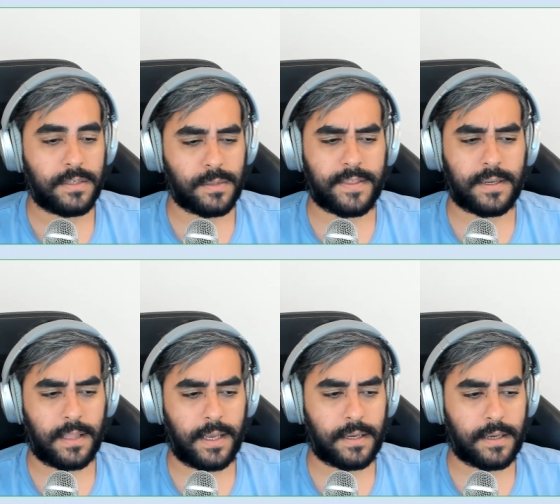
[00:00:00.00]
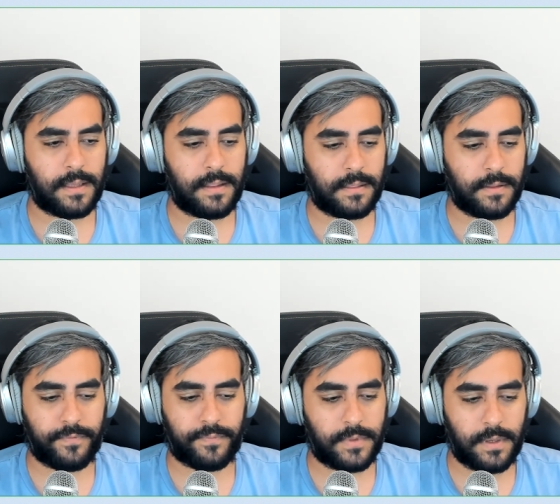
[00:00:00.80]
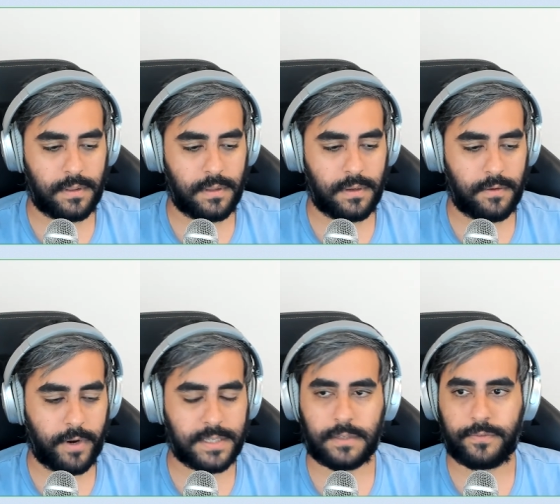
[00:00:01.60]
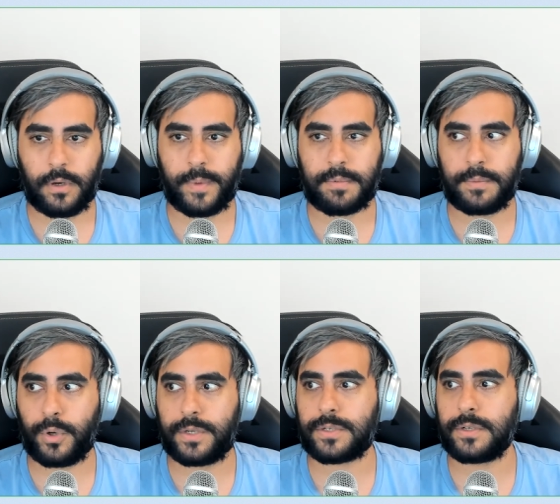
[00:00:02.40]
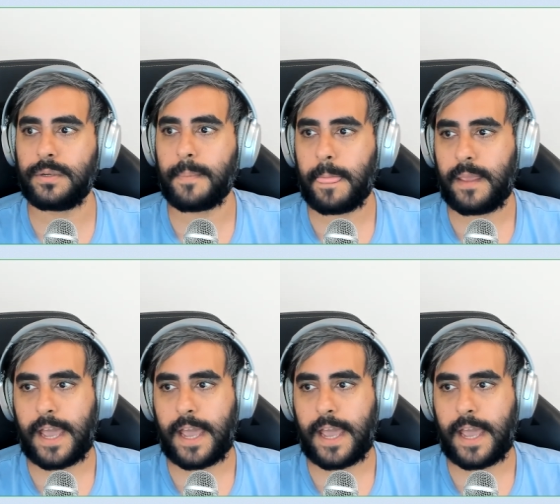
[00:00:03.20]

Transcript: So I think like the the resting floor might have been 0.2